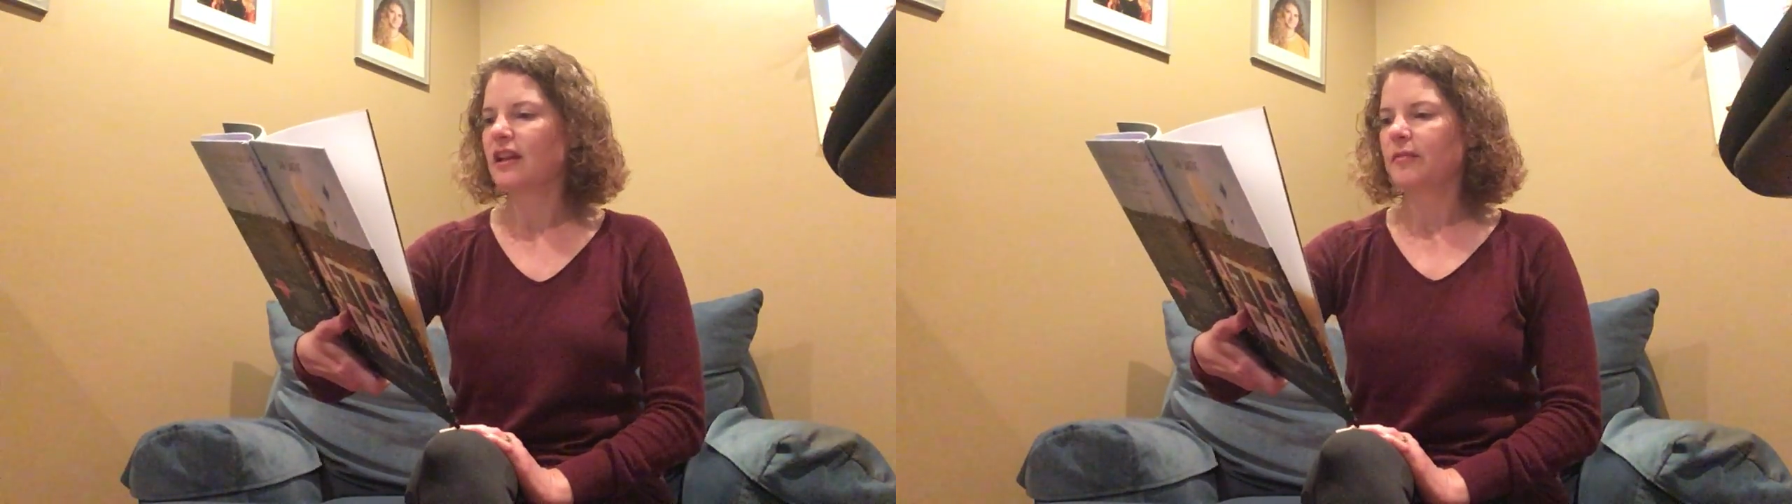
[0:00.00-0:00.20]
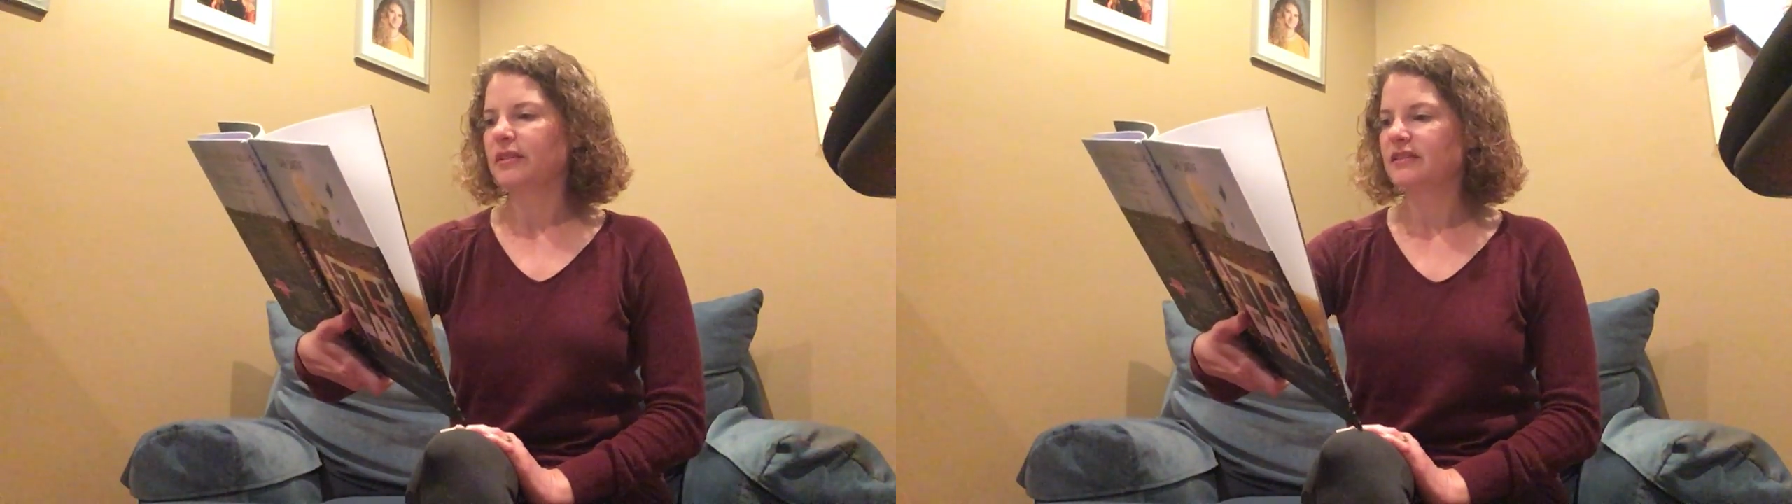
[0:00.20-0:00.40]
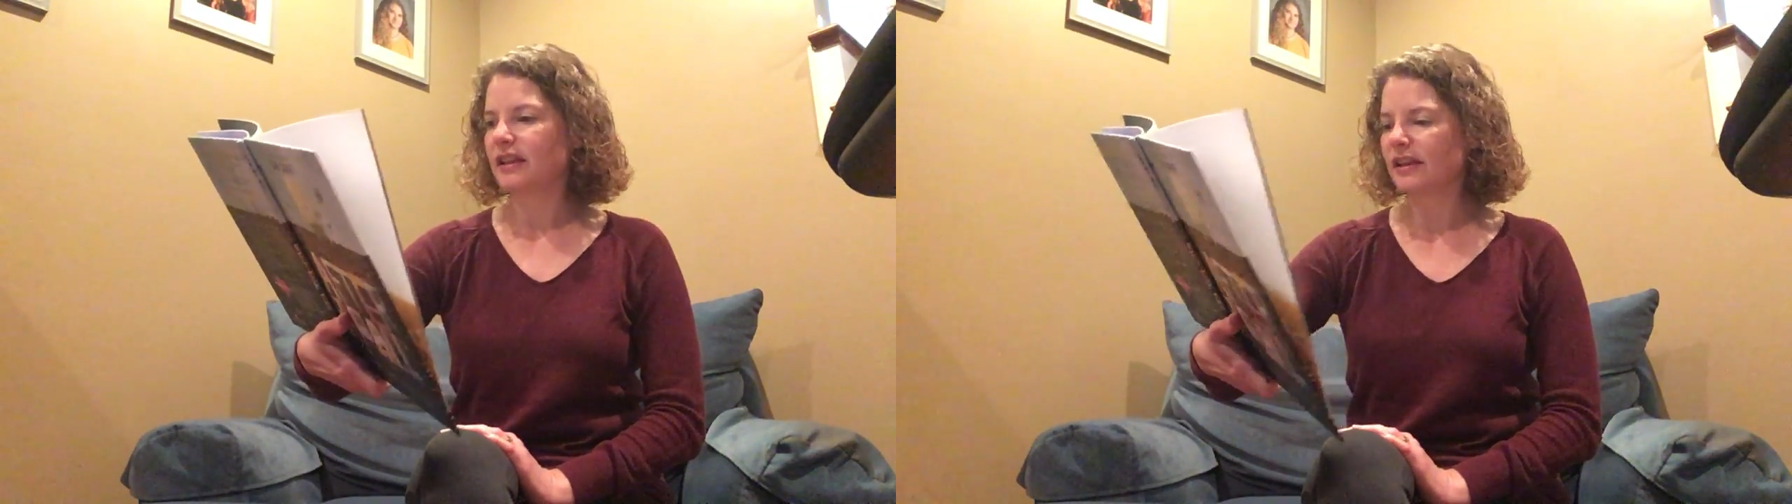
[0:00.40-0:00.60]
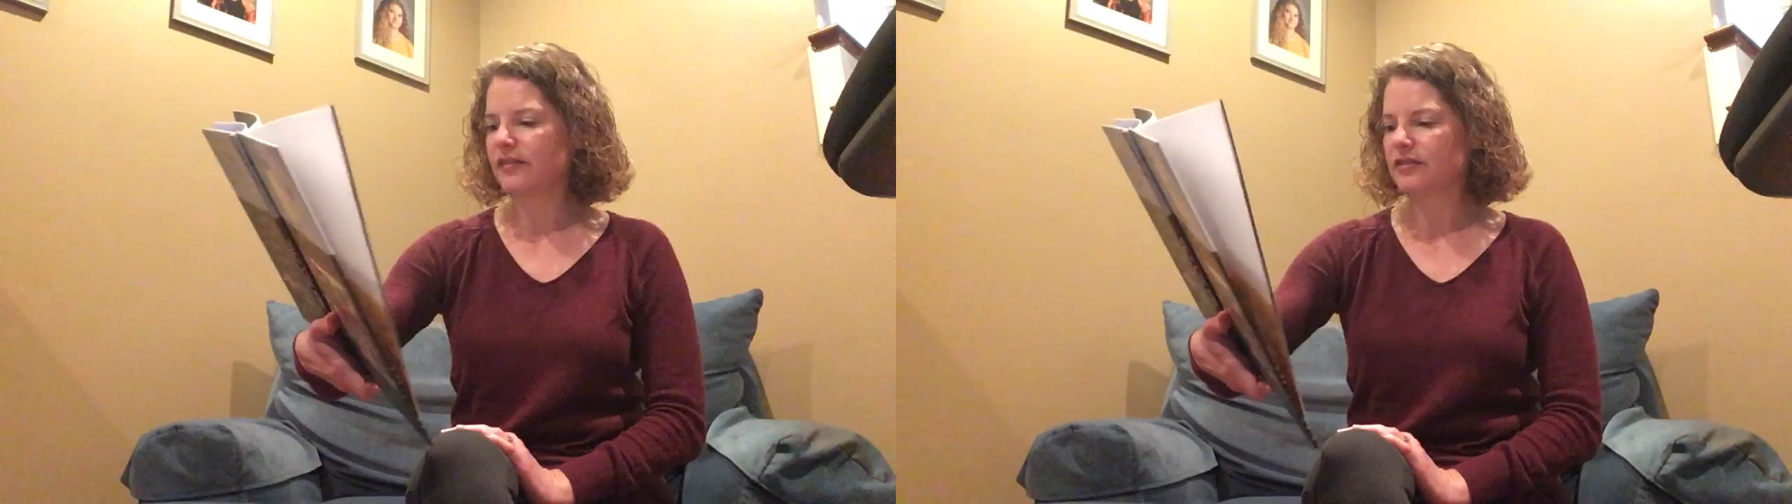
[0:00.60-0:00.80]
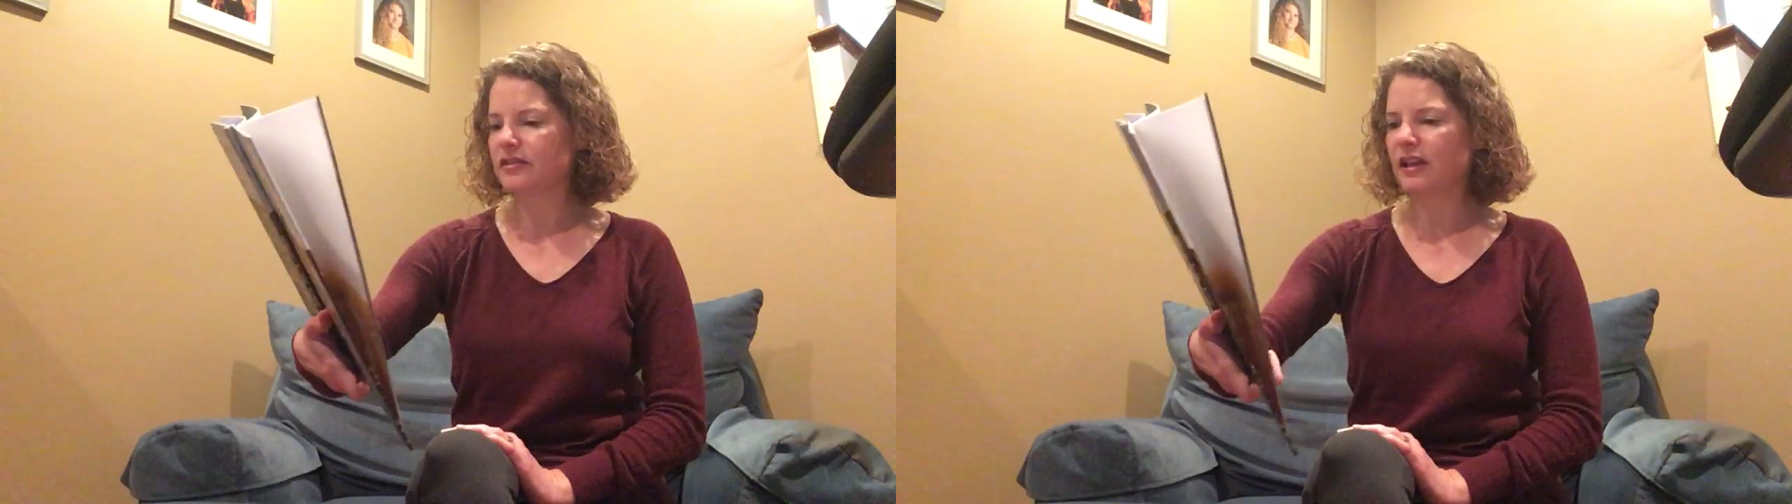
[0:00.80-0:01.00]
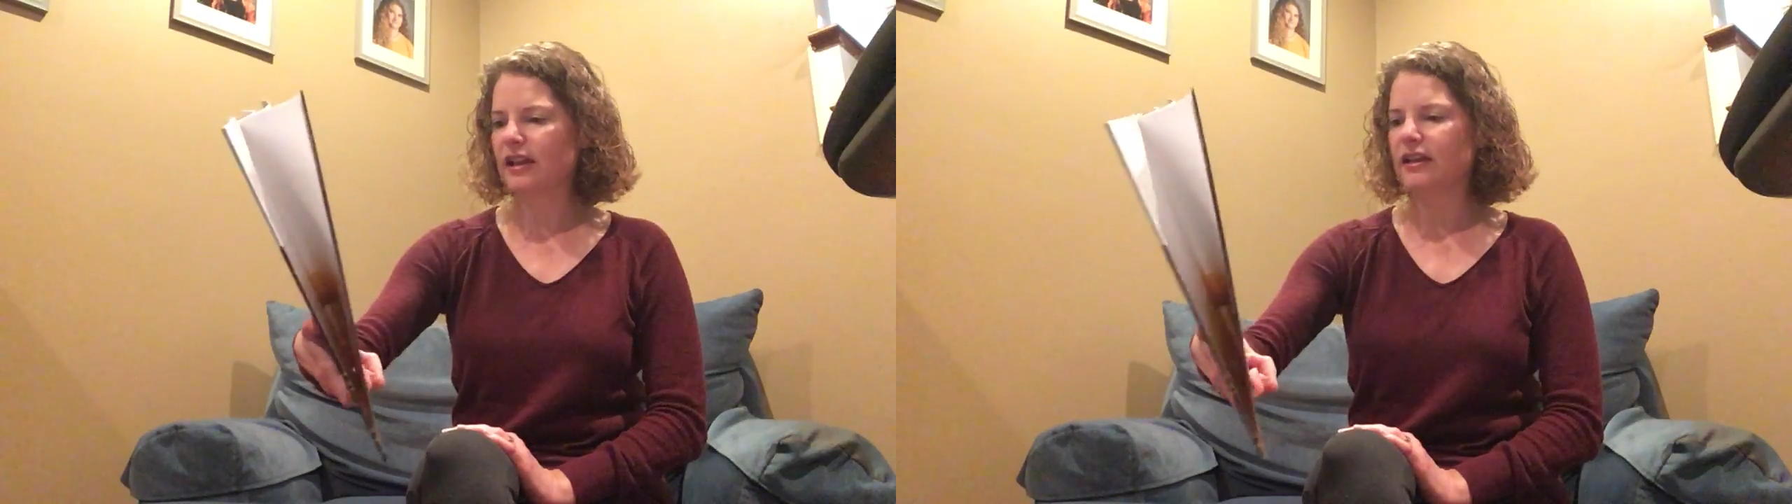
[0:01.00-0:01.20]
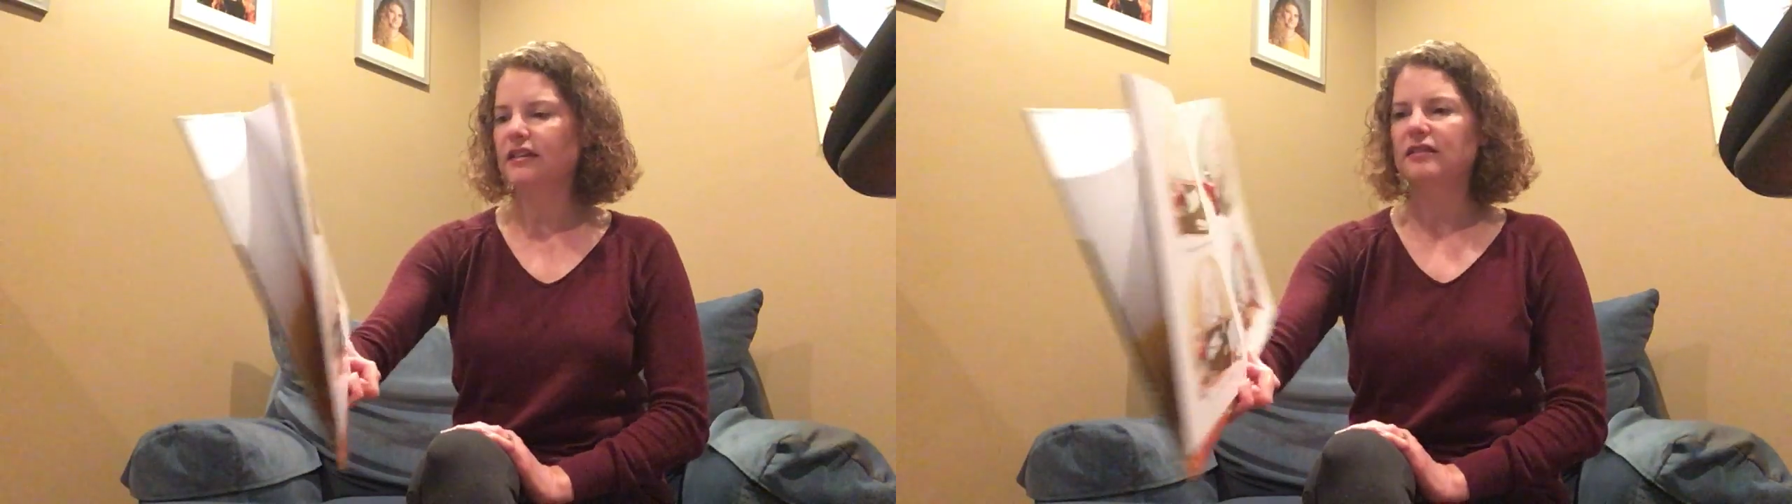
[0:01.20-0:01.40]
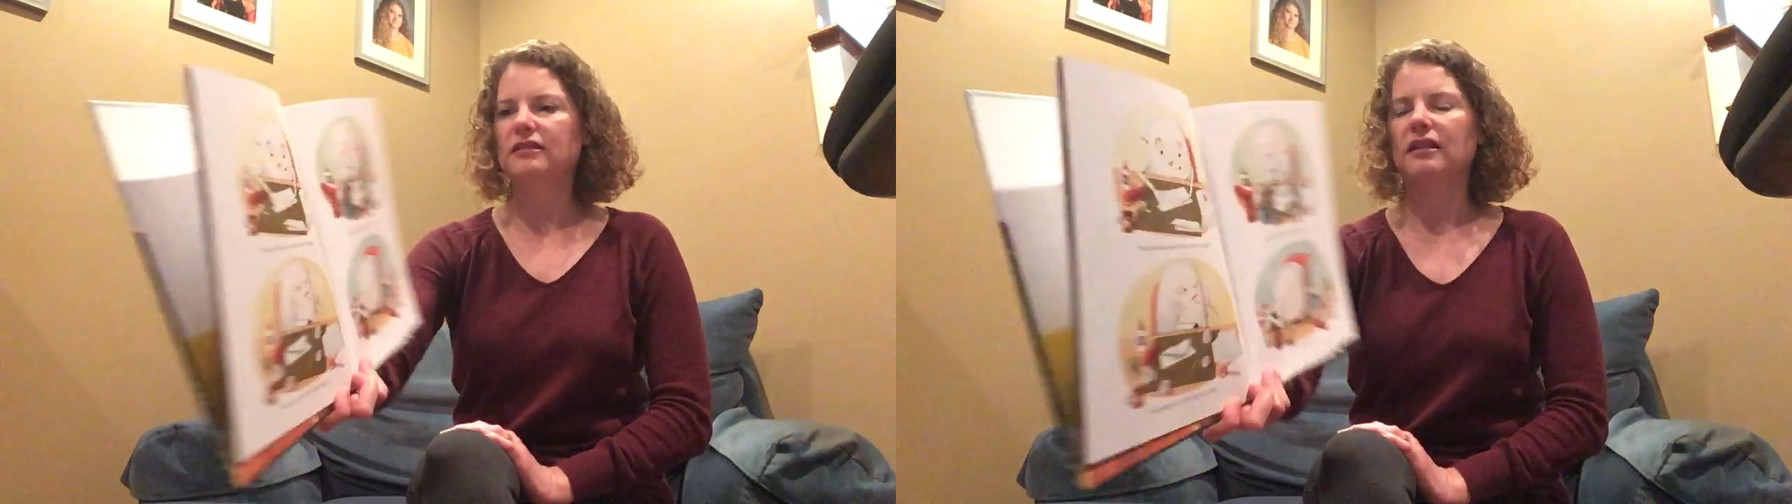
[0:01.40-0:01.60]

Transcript: but day after day,